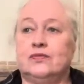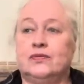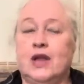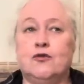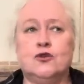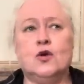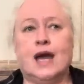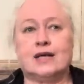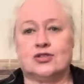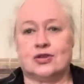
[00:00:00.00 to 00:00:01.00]
a few
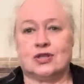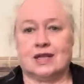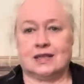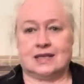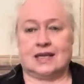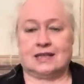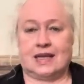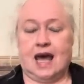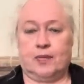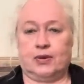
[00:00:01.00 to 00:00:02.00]
extra things that has
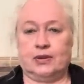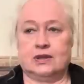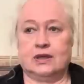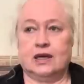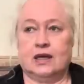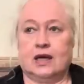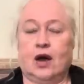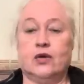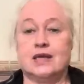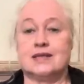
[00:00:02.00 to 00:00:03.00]
happened
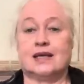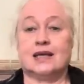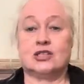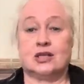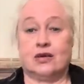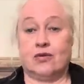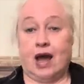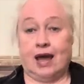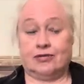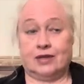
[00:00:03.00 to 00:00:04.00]
oh yes the kitchen
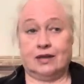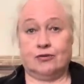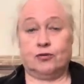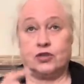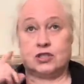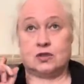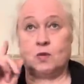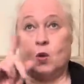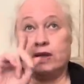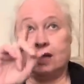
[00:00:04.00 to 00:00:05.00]
arrived for the
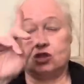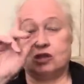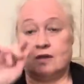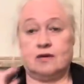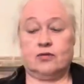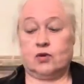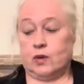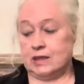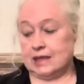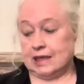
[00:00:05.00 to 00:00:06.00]
small kitchen for the
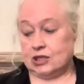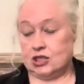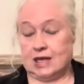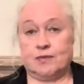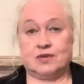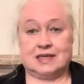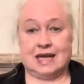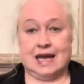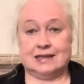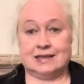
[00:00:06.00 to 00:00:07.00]
winter kitchen
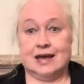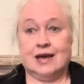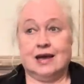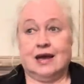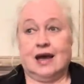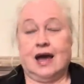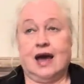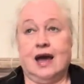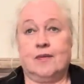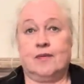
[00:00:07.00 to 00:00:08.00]
upstairs
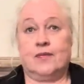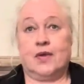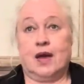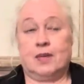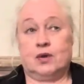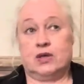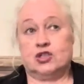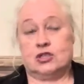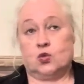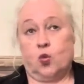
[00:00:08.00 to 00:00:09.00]
um, but we're
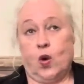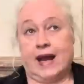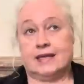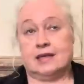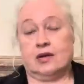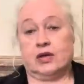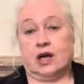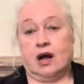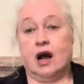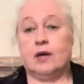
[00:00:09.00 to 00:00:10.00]
just waiting on the
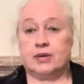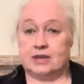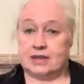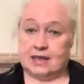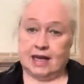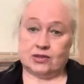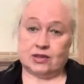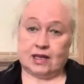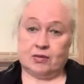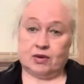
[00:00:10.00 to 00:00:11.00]
carpenter now to
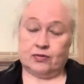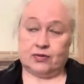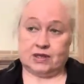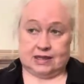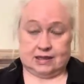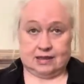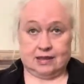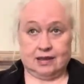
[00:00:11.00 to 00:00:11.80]
come and fit it